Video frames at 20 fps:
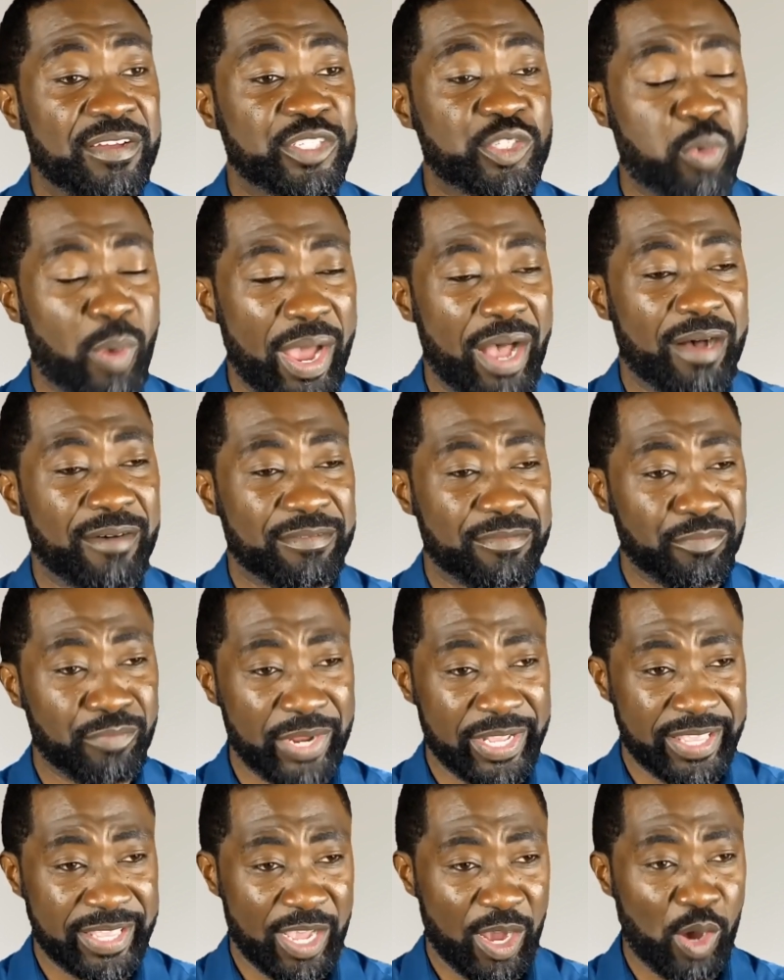12.
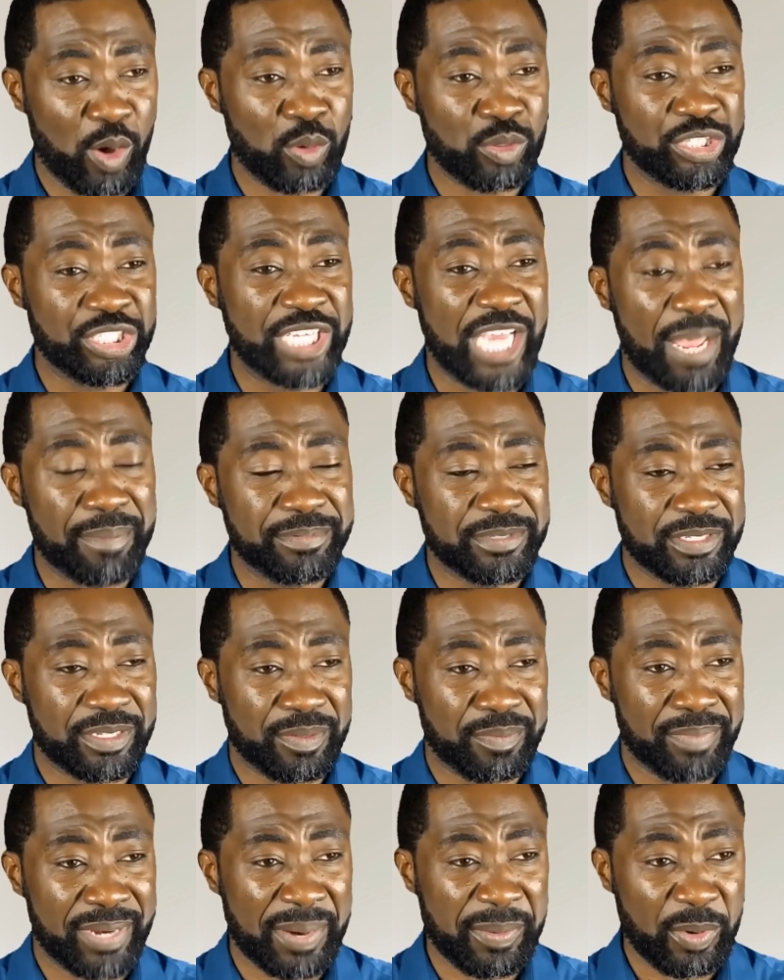Read the whole chapter,
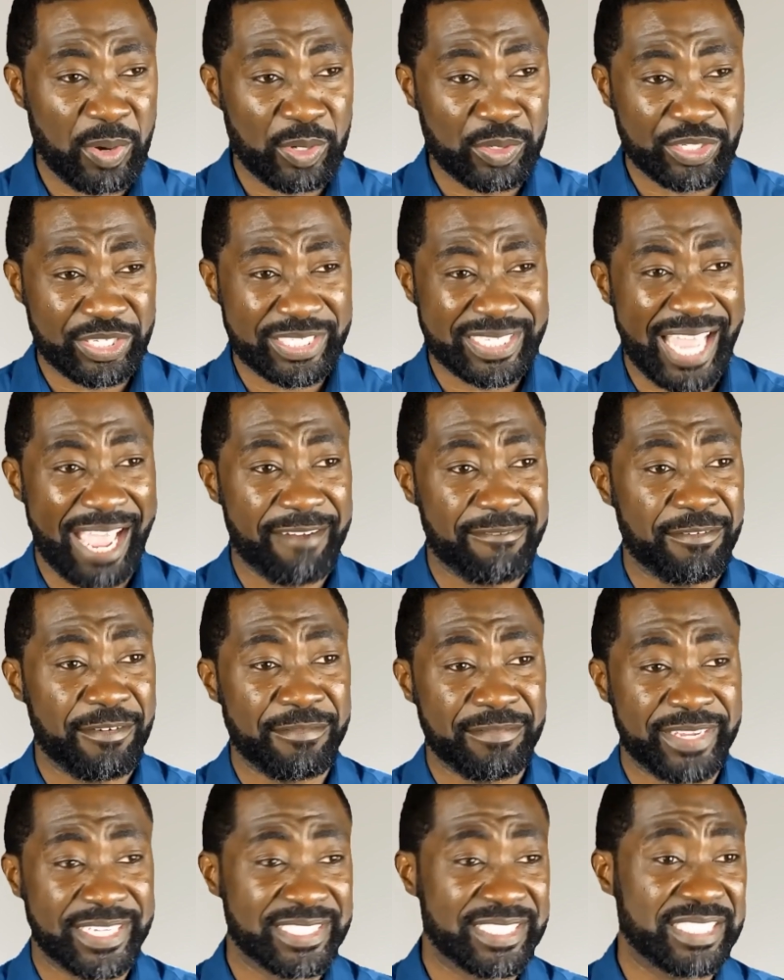but I'm going to start
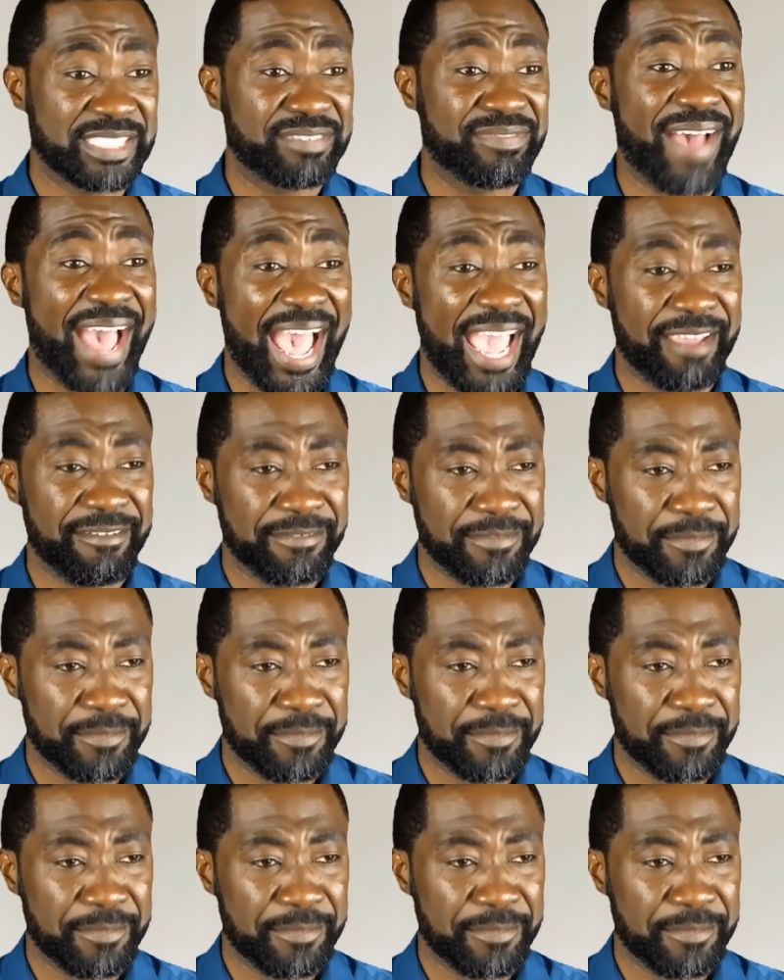from verses 5.